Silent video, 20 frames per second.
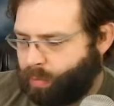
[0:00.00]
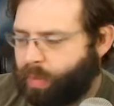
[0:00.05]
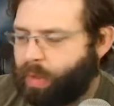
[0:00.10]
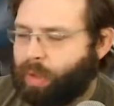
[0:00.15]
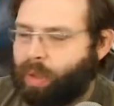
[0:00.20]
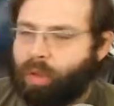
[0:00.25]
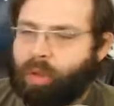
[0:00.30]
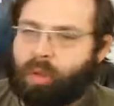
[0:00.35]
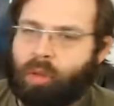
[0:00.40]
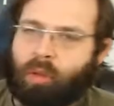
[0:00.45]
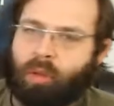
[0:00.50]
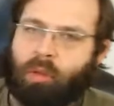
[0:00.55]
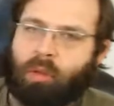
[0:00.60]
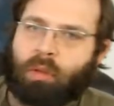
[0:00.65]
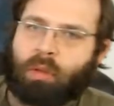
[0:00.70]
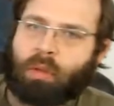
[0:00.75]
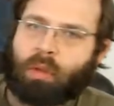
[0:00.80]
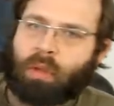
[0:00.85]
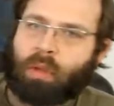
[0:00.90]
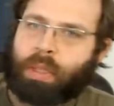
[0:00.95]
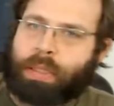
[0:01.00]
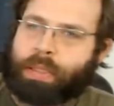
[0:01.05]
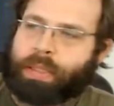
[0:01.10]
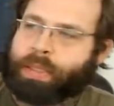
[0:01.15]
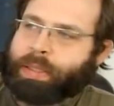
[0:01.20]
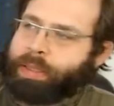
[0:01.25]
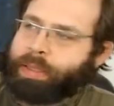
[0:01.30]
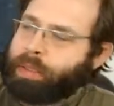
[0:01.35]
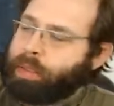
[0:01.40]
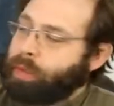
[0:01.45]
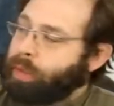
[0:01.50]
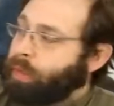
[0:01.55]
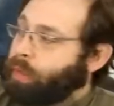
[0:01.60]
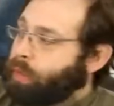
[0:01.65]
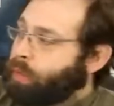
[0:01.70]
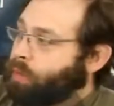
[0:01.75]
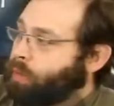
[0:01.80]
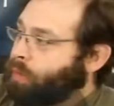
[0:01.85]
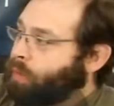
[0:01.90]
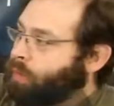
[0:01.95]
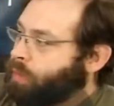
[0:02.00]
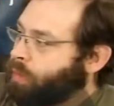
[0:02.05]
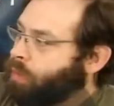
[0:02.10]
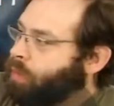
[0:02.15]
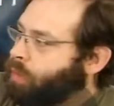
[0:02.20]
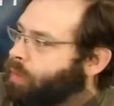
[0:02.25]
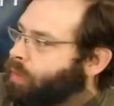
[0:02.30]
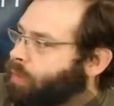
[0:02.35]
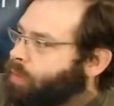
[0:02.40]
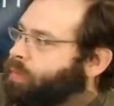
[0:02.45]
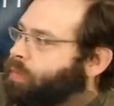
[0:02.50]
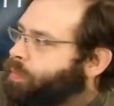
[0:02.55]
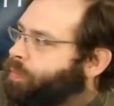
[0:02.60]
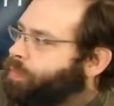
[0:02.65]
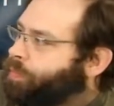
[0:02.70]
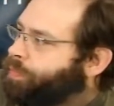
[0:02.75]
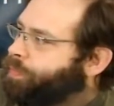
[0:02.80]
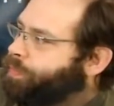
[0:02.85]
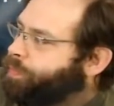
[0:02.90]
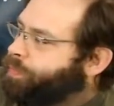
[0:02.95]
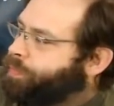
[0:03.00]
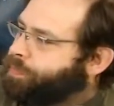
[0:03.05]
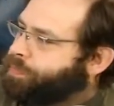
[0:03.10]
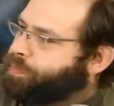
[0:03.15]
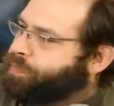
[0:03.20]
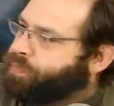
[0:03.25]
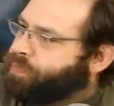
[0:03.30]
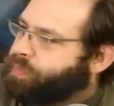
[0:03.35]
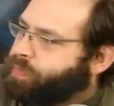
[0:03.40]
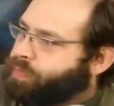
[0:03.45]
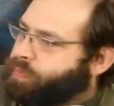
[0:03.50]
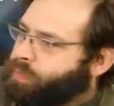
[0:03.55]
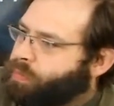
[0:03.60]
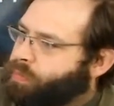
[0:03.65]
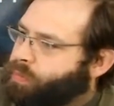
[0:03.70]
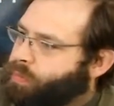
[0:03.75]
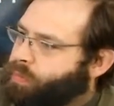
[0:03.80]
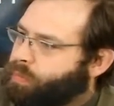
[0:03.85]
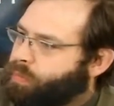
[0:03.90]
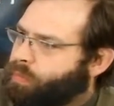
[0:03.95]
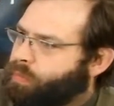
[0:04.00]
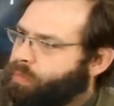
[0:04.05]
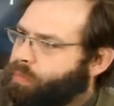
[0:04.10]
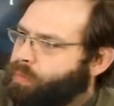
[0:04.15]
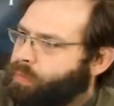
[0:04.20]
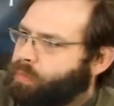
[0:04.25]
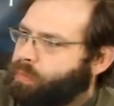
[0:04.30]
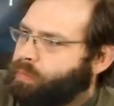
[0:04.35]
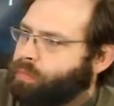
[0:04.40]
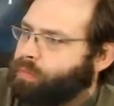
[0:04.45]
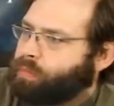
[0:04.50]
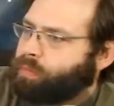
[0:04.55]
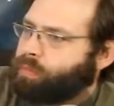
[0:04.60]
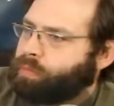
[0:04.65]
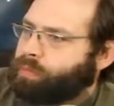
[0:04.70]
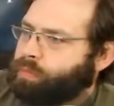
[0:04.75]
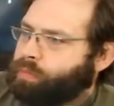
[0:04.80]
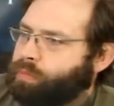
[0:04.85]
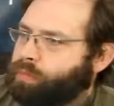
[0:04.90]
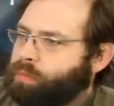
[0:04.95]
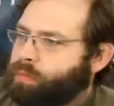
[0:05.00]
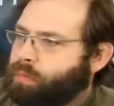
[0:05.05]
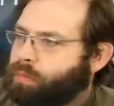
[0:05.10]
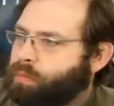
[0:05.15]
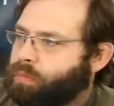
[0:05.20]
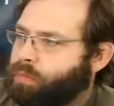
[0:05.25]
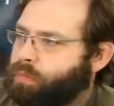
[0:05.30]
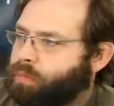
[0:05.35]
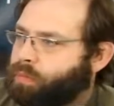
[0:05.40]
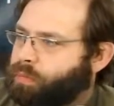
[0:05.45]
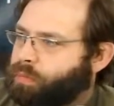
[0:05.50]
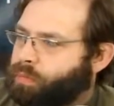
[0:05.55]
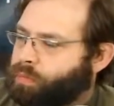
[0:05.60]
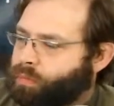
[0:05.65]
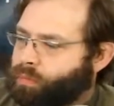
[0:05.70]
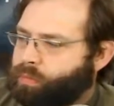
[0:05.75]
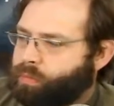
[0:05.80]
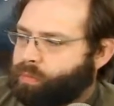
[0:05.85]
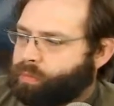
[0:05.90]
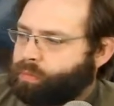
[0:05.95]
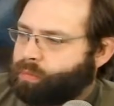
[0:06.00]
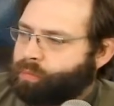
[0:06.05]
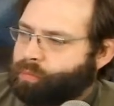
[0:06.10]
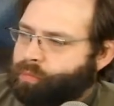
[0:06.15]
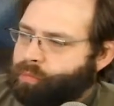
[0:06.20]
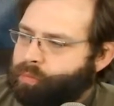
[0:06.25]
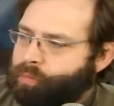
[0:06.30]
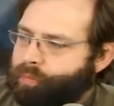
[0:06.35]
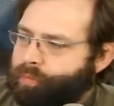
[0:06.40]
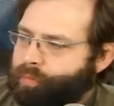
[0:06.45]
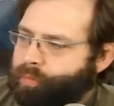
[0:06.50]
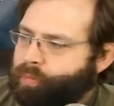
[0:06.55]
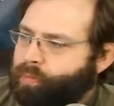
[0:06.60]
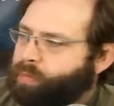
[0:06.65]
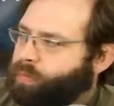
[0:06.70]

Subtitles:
(not speaking)